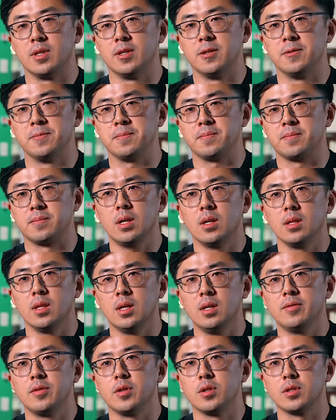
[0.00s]
then a
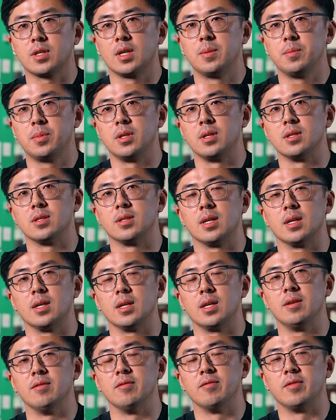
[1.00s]
lot of those companies that
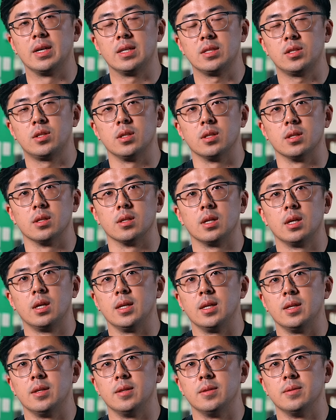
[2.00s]
invested
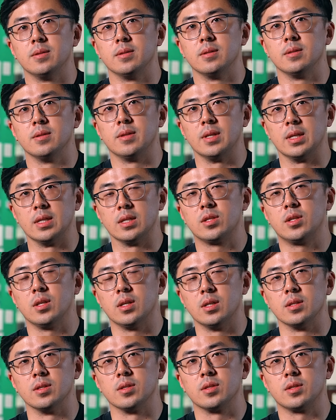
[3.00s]
in these
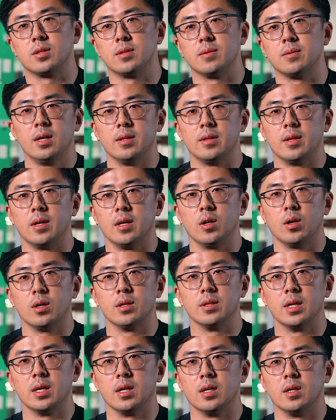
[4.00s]
things, they are
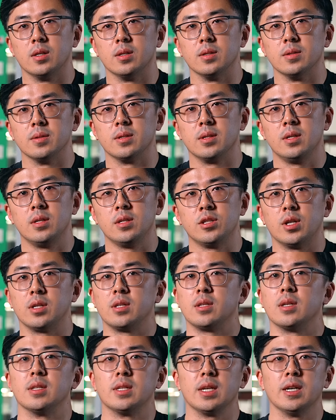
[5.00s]
now
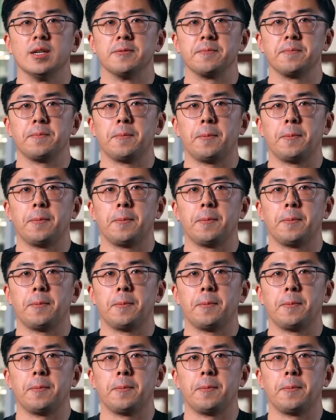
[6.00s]
shutting it down.